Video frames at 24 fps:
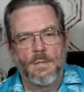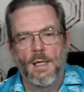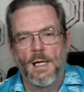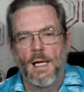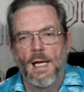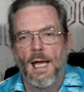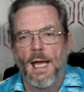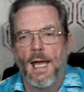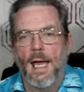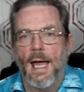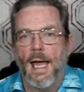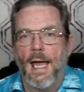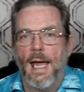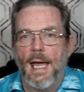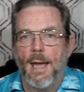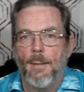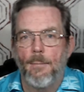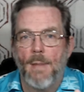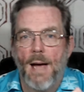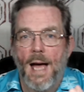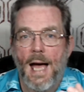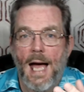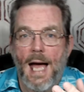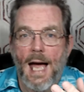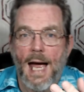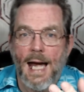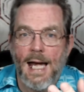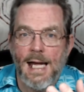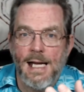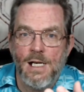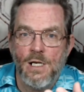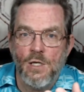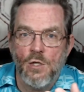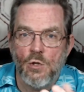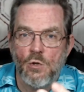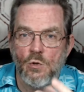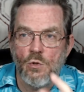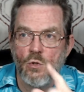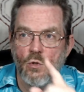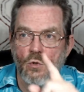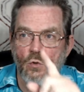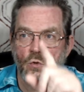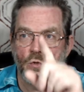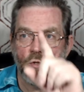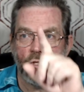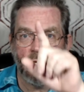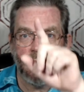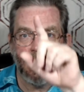and behind you, you
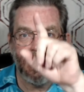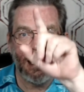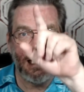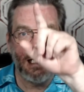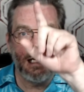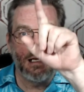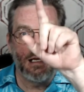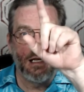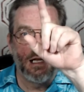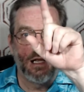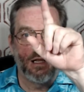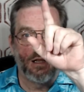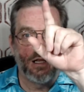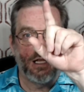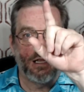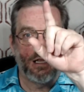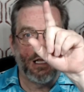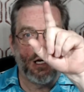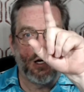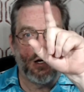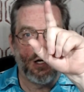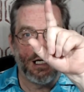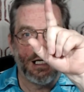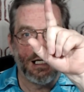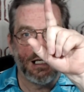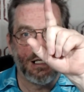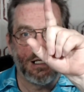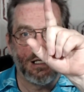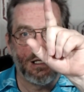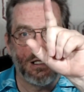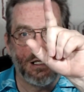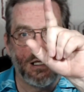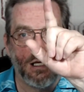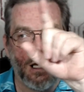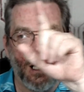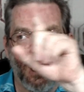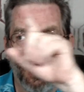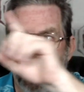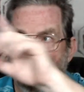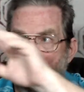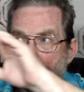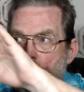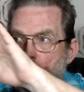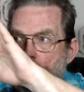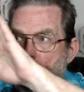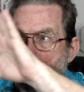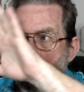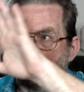see that there is a
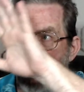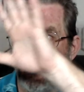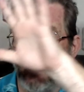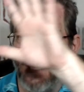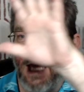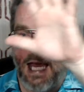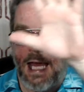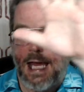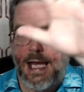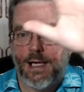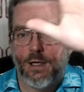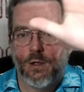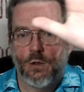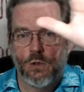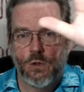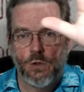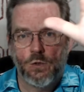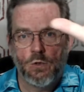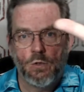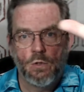row of candles,